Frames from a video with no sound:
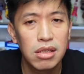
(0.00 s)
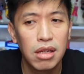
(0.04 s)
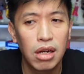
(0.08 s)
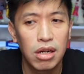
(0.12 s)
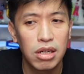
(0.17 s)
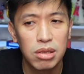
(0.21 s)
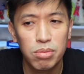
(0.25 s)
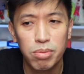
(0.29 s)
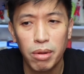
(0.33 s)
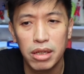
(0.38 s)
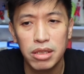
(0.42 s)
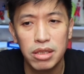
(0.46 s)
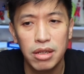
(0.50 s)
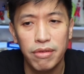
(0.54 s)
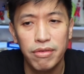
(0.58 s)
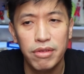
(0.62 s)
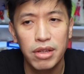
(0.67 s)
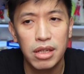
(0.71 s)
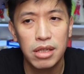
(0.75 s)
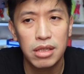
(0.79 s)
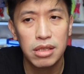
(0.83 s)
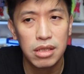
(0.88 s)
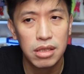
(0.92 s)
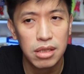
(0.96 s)
The
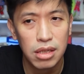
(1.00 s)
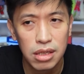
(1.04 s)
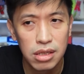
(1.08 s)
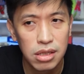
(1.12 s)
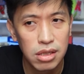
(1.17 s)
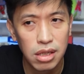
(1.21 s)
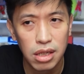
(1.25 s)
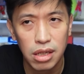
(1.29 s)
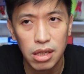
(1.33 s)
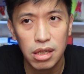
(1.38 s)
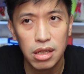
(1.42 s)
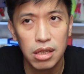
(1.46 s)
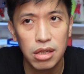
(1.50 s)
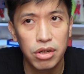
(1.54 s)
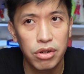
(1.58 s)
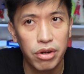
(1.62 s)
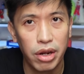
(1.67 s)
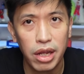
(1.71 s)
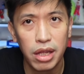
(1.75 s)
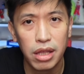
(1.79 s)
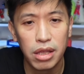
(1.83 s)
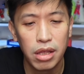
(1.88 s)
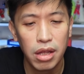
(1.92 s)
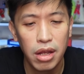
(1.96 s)
responsiveness is still
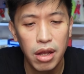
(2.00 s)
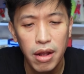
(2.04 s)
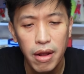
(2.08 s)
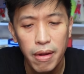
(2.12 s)
great